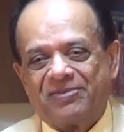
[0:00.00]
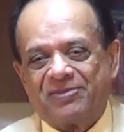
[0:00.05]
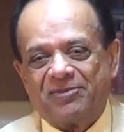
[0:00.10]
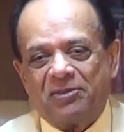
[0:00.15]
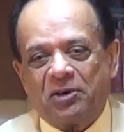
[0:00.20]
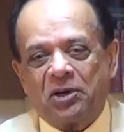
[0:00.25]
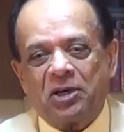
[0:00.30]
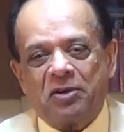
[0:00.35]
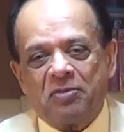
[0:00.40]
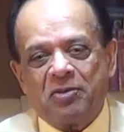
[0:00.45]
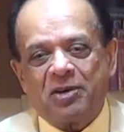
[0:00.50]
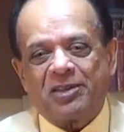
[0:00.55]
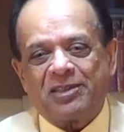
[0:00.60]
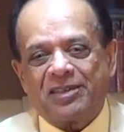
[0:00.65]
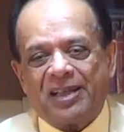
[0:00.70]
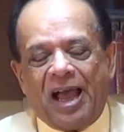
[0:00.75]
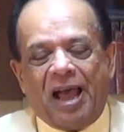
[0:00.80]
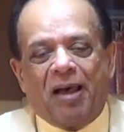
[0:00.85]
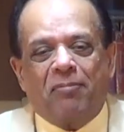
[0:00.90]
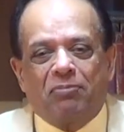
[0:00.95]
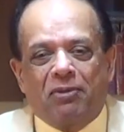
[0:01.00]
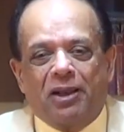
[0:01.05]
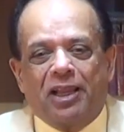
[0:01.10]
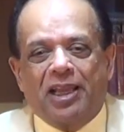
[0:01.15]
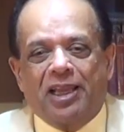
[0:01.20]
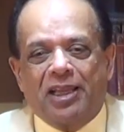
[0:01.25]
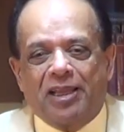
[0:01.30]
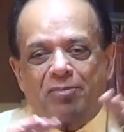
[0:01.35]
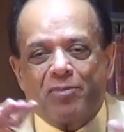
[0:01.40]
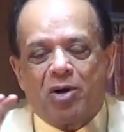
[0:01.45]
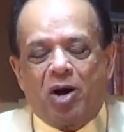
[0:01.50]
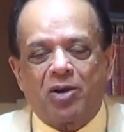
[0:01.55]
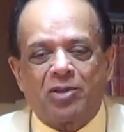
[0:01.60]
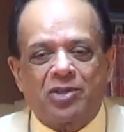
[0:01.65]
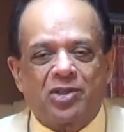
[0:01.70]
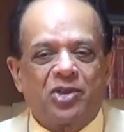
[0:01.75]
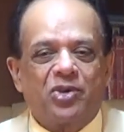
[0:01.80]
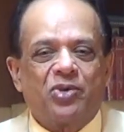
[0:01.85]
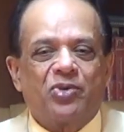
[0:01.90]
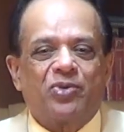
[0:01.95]
Whatever is happening
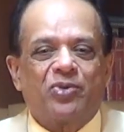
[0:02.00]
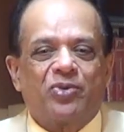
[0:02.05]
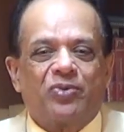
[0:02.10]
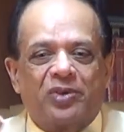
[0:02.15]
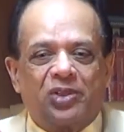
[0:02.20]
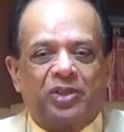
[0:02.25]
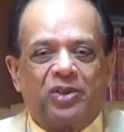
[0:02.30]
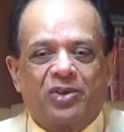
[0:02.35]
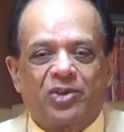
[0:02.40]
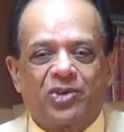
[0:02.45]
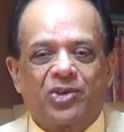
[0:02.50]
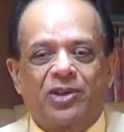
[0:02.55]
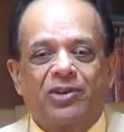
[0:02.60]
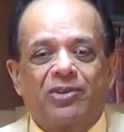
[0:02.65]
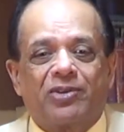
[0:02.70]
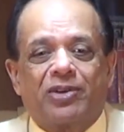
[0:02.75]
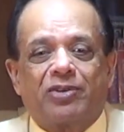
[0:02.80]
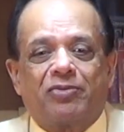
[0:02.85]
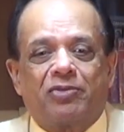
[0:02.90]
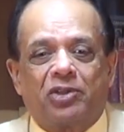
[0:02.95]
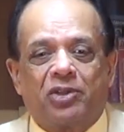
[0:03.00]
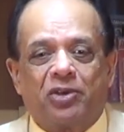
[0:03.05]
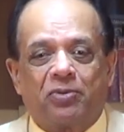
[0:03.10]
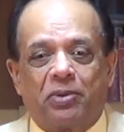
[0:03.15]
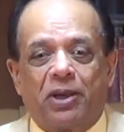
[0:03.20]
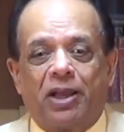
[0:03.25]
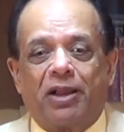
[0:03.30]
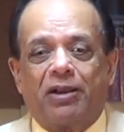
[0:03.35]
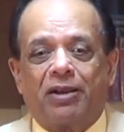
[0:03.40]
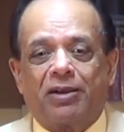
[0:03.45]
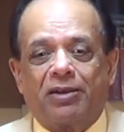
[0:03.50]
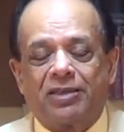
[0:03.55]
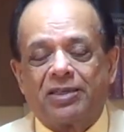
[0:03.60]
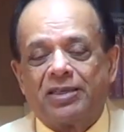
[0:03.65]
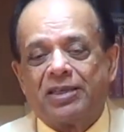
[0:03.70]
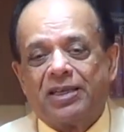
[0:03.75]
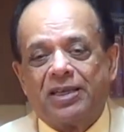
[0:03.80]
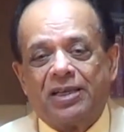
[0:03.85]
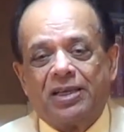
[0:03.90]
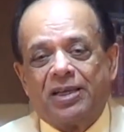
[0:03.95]
amongst you, with your children, with your
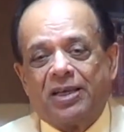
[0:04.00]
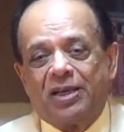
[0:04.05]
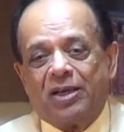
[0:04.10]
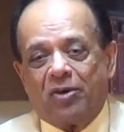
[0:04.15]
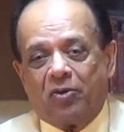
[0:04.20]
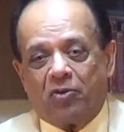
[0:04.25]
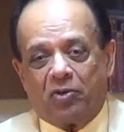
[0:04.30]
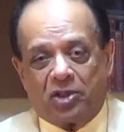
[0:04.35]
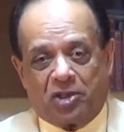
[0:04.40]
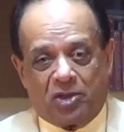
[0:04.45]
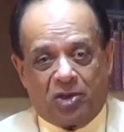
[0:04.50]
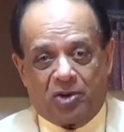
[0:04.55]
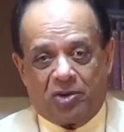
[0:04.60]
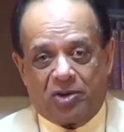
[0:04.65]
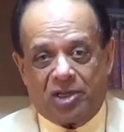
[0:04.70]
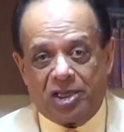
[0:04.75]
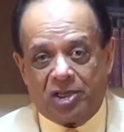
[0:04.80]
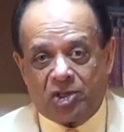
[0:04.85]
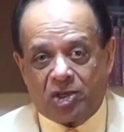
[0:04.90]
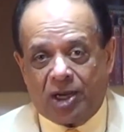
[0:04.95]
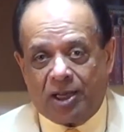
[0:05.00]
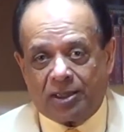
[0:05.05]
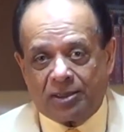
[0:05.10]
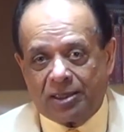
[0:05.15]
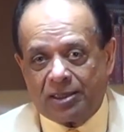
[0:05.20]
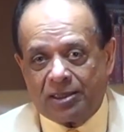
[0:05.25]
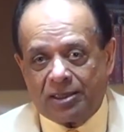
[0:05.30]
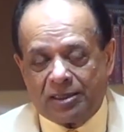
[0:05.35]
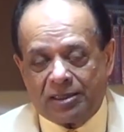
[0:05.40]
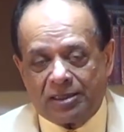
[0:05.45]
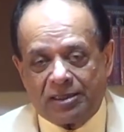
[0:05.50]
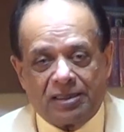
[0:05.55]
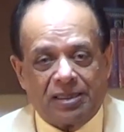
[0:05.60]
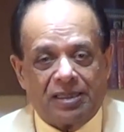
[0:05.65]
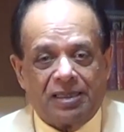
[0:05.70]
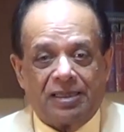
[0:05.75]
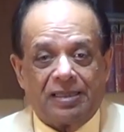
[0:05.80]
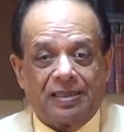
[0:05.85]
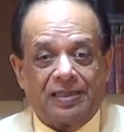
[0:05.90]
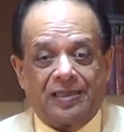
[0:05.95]
parents, with your each other,
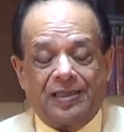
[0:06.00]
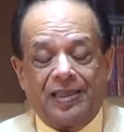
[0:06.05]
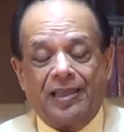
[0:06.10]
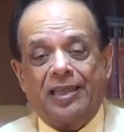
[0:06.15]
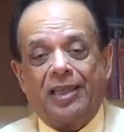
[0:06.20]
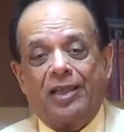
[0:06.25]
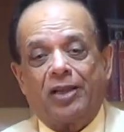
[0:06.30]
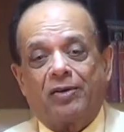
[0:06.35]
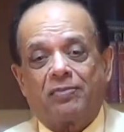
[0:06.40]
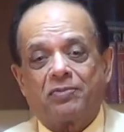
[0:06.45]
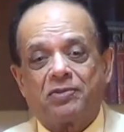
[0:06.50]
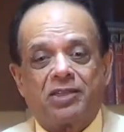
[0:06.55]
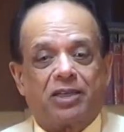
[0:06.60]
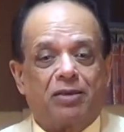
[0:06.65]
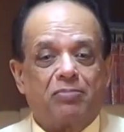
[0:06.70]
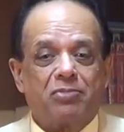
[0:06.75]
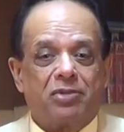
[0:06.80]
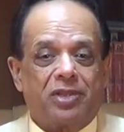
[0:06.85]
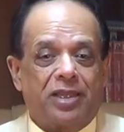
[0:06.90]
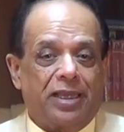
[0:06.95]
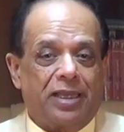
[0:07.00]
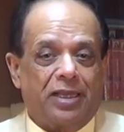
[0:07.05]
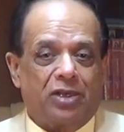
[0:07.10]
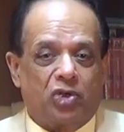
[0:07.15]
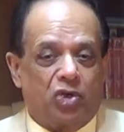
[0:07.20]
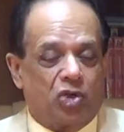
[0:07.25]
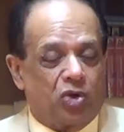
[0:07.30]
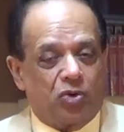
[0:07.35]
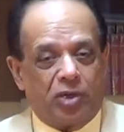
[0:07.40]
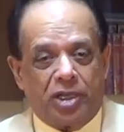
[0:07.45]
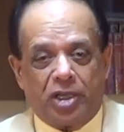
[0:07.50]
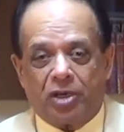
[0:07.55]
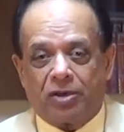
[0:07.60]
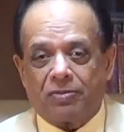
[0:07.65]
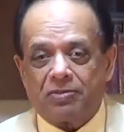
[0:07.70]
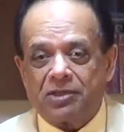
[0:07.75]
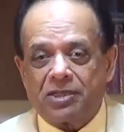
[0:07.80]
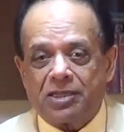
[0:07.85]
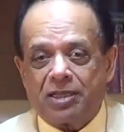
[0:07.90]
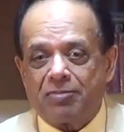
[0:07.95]
thinking of something, doing
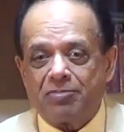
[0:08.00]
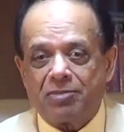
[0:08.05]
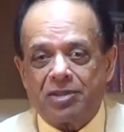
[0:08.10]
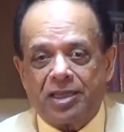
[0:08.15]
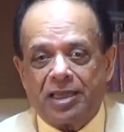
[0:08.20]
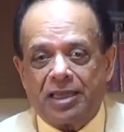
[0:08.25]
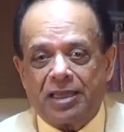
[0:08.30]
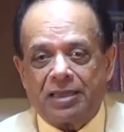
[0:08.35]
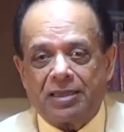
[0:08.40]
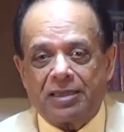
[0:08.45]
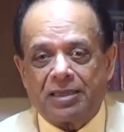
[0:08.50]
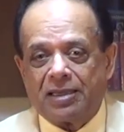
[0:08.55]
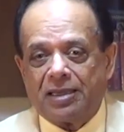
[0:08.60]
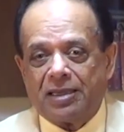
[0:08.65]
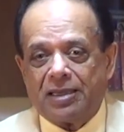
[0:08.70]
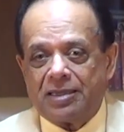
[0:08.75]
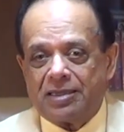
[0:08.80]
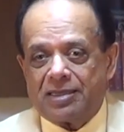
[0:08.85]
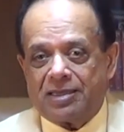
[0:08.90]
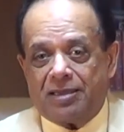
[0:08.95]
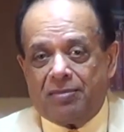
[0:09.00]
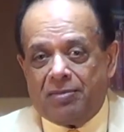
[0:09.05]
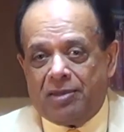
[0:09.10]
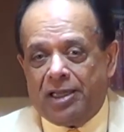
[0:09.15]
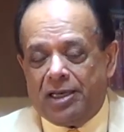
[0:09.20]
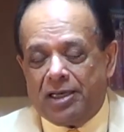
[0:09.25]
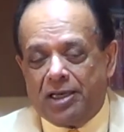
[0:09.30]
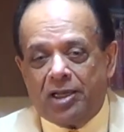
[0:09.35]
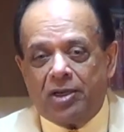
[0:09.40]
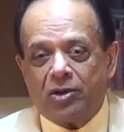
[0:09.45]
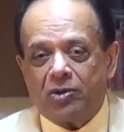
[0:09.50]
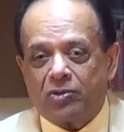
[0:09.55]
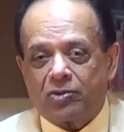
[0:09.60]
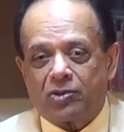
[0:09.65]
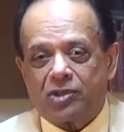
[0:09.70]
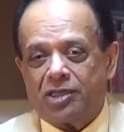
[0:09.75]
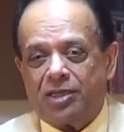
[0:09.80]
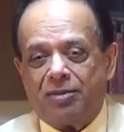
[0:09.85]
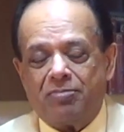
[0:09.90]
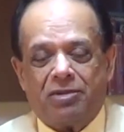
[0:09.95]
of something, something new,
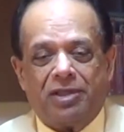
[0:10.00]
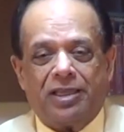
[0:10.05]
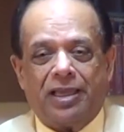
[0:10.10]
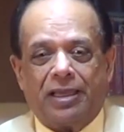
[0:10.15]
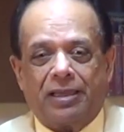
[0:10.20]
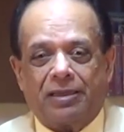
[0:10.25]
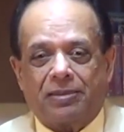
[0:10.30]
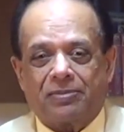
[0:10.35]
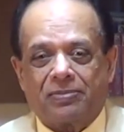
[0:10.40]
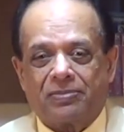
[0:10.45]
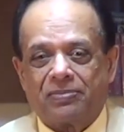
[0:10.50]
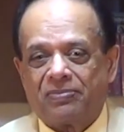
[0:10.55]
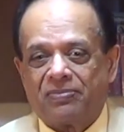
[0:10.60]
something.